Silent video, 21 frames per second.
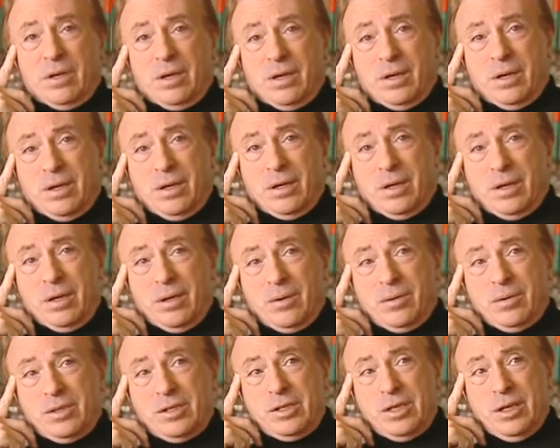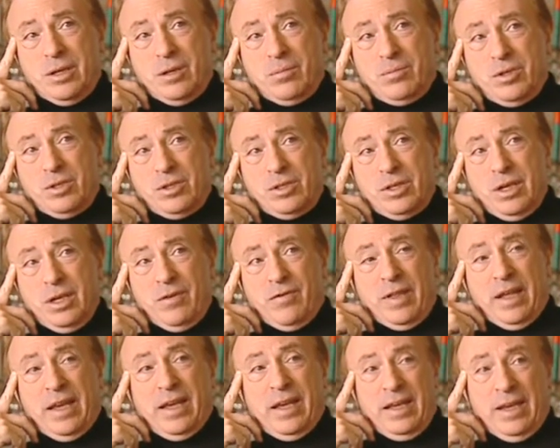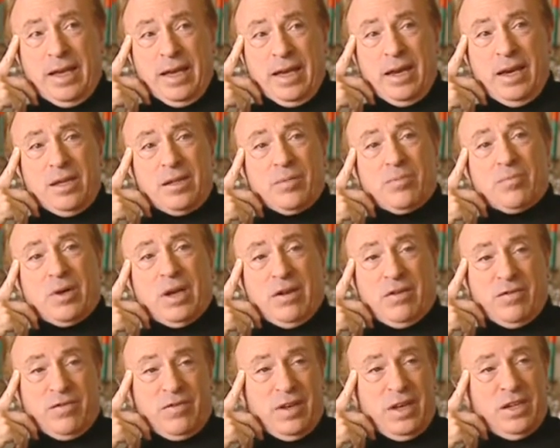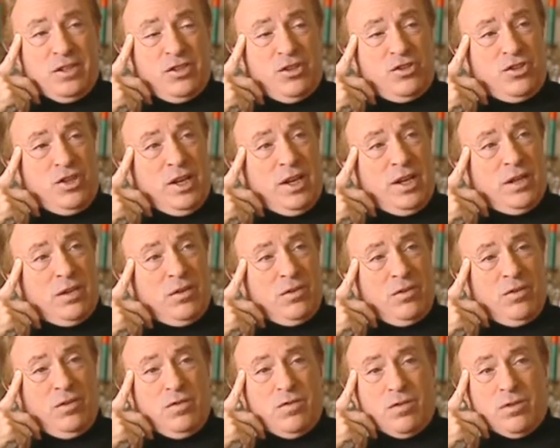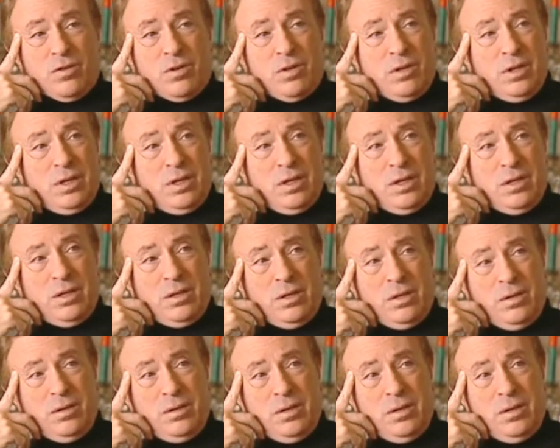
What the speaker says: I would tell them to see, if they can get it, The Private Files of J. Edgar Hoover.